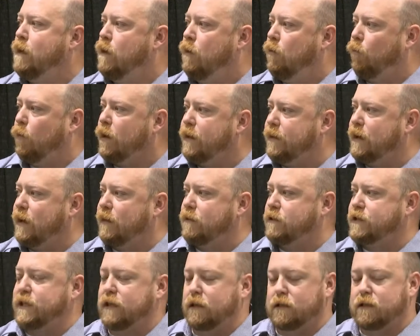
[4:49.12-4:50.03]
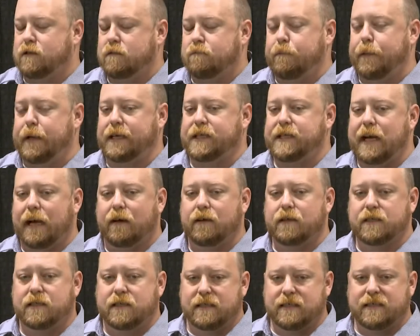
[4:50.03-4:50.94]
One of the other big
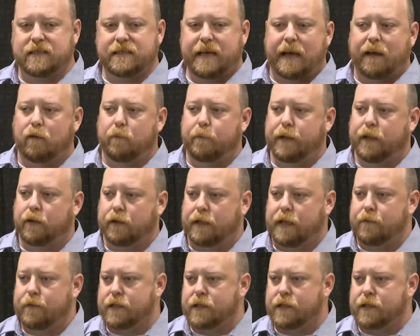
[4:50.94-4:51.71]
challenges is scalability.